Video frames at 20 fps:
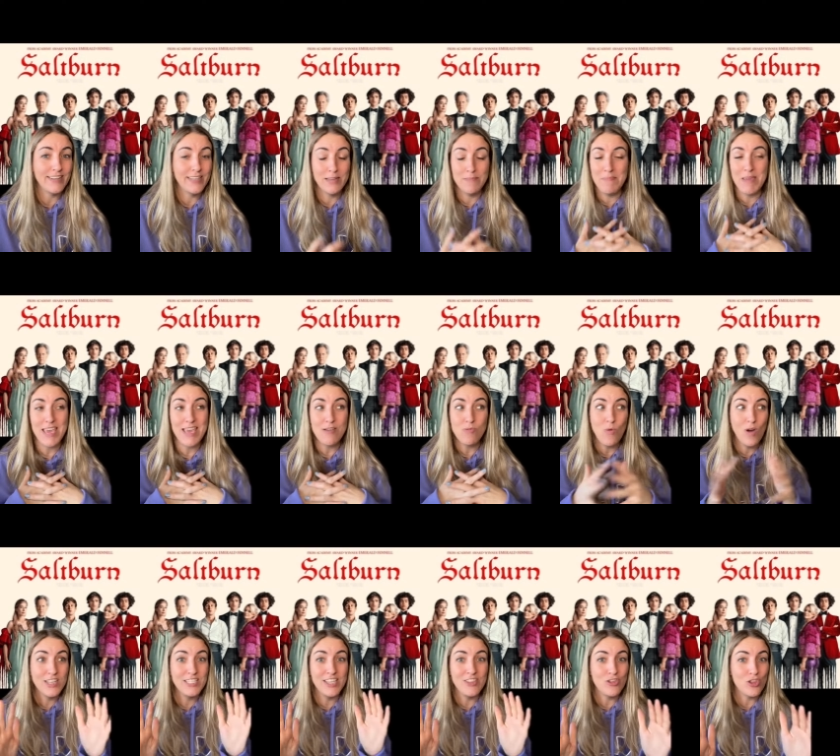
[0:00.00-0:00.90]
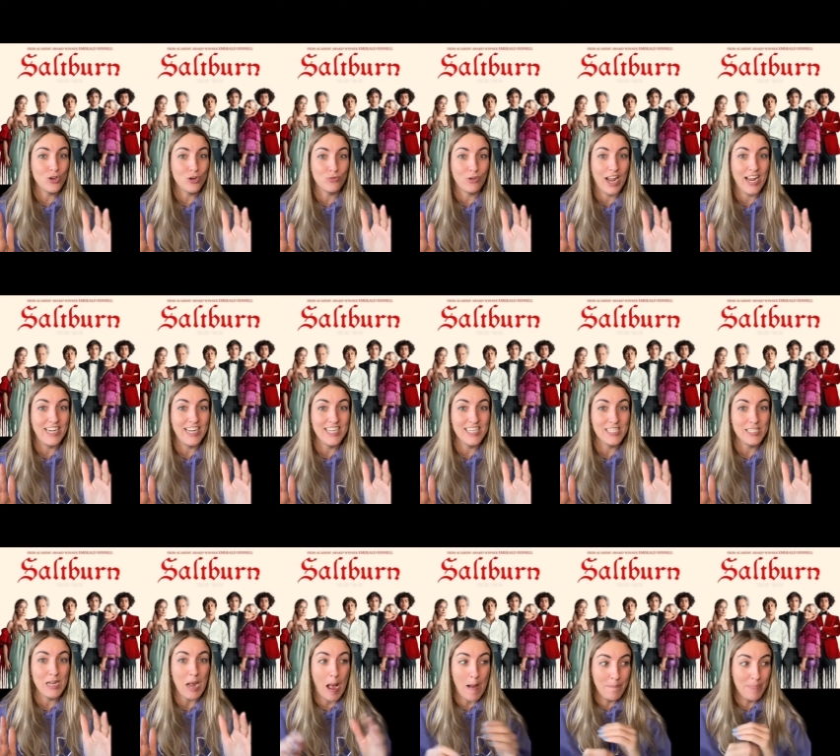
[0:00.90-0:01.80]
To me, it wasn't the greatest,
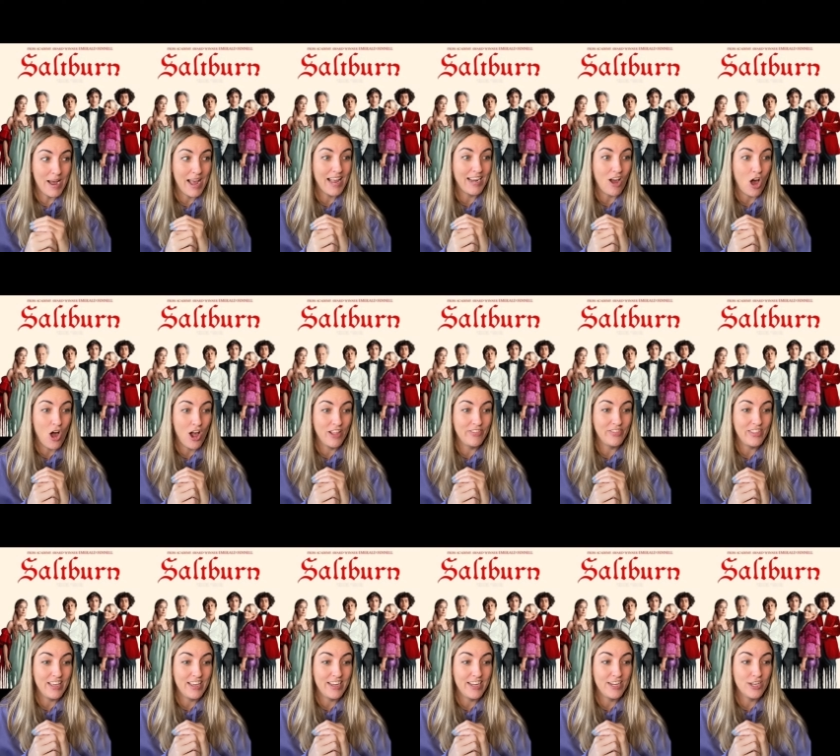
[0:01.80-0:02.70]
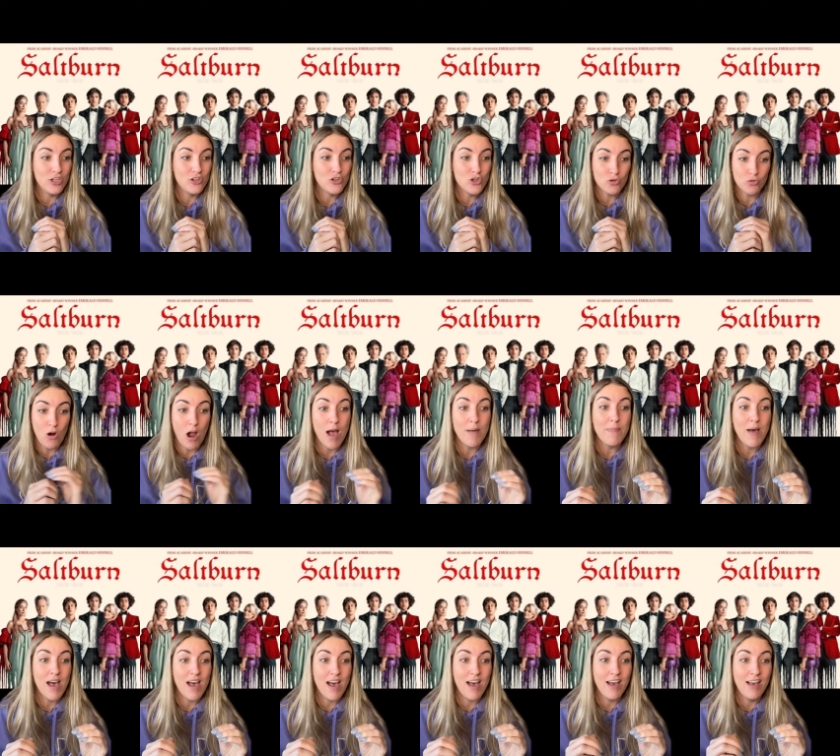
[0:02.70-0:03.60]
but on the
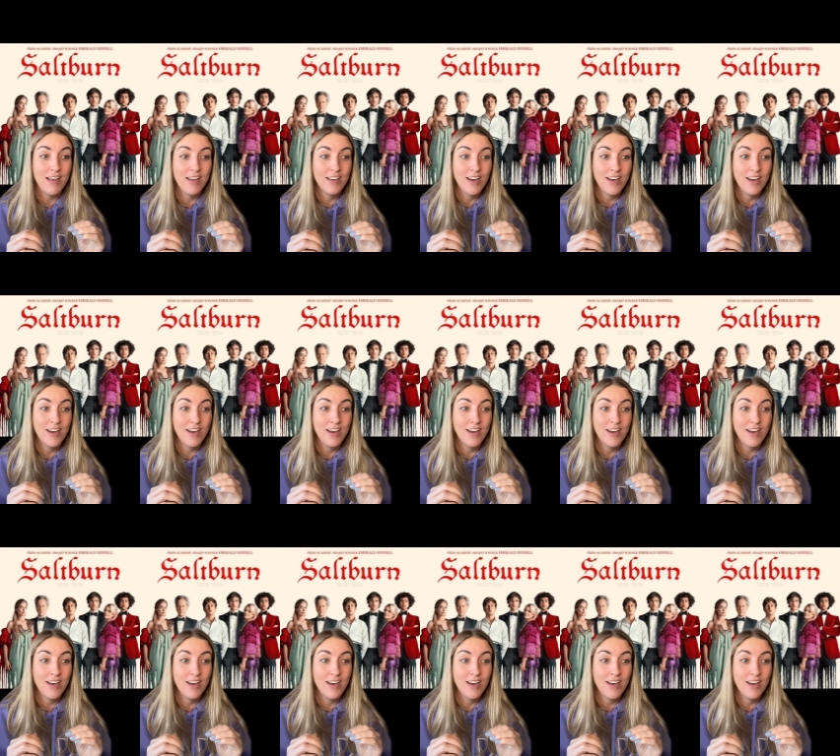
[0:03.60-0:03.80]
trauma